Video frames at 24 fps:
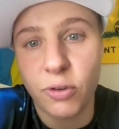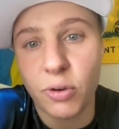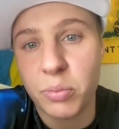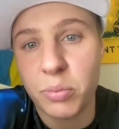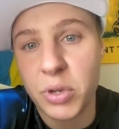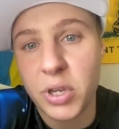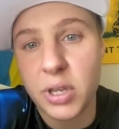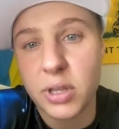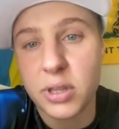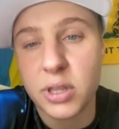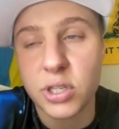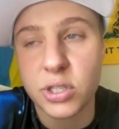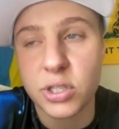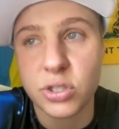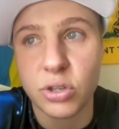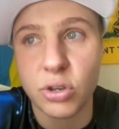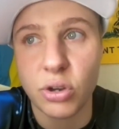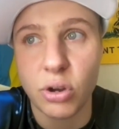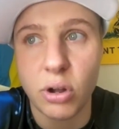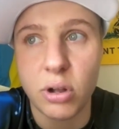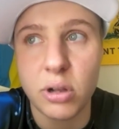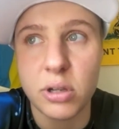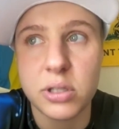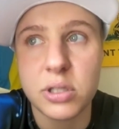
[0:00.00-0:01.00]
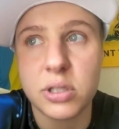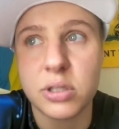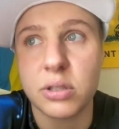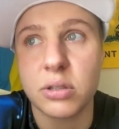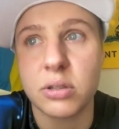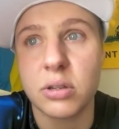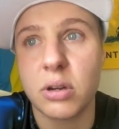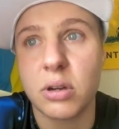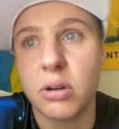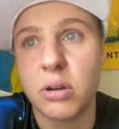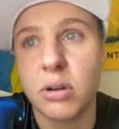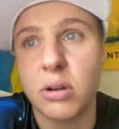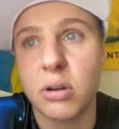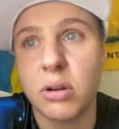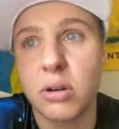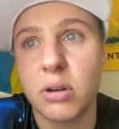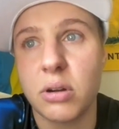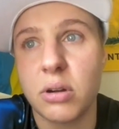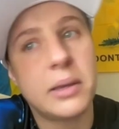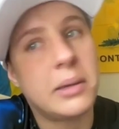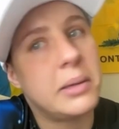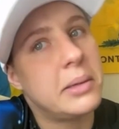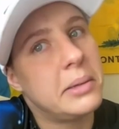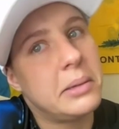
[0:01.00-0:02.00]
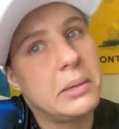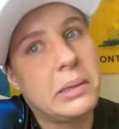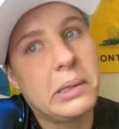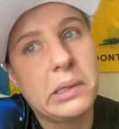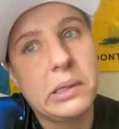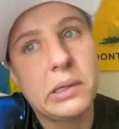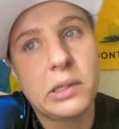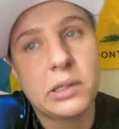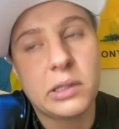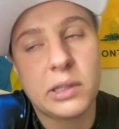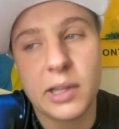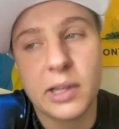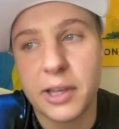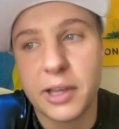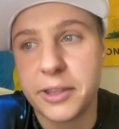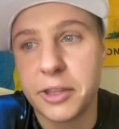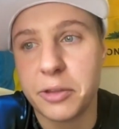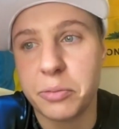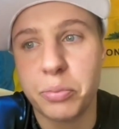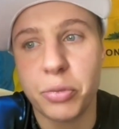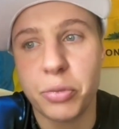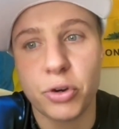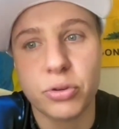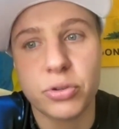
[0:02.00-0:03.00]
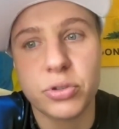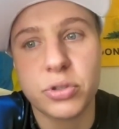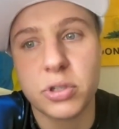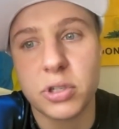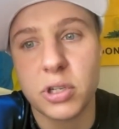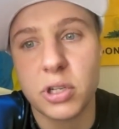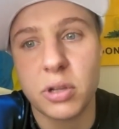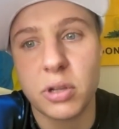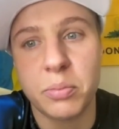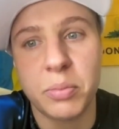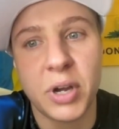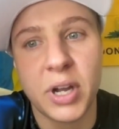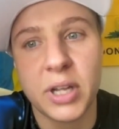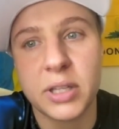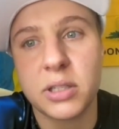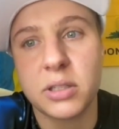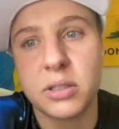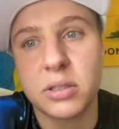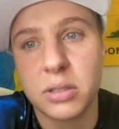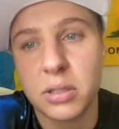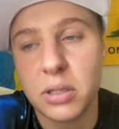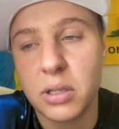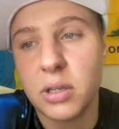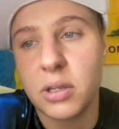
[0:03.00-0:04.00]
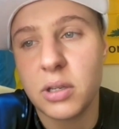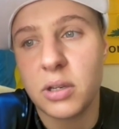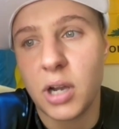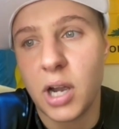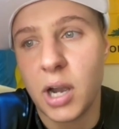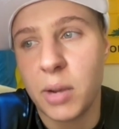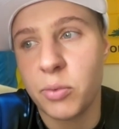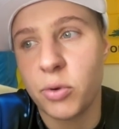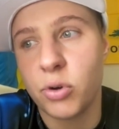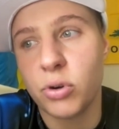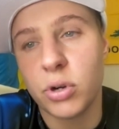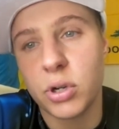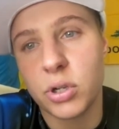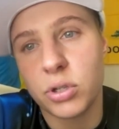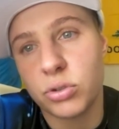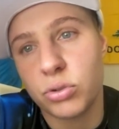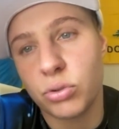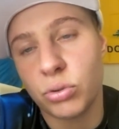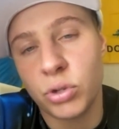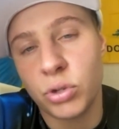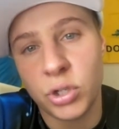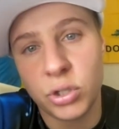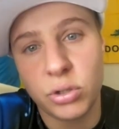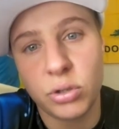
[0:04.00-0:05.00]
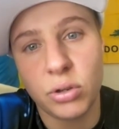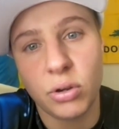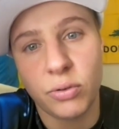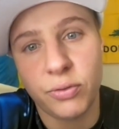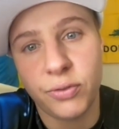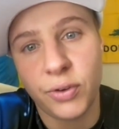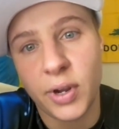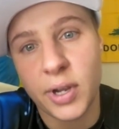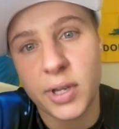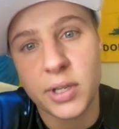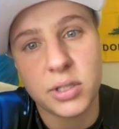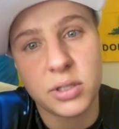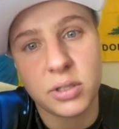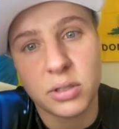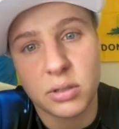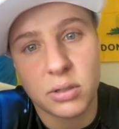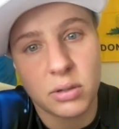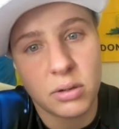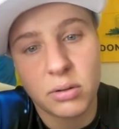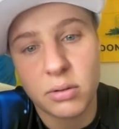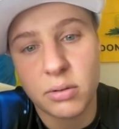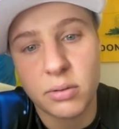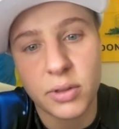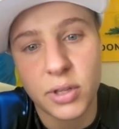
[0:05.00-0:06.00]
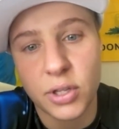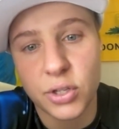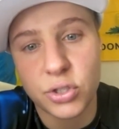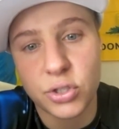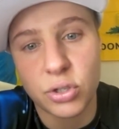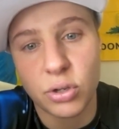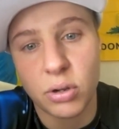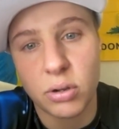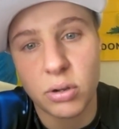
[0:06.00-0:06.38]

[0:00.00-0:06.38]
For me, girls, like nothing personal, but I'm going to eat your face. That's